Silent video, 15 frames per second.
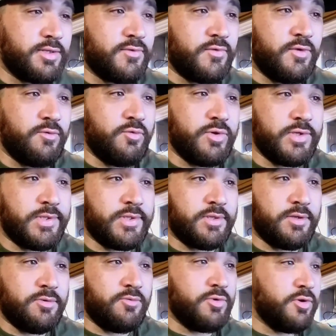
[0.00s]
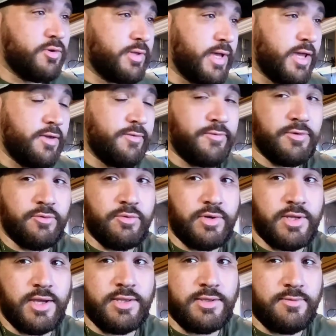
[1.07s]
If it was in real life, you would
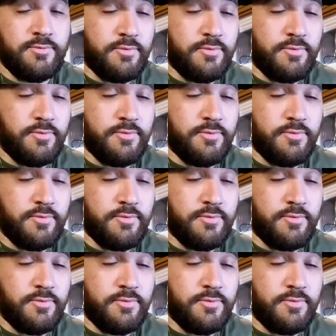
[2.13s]
get some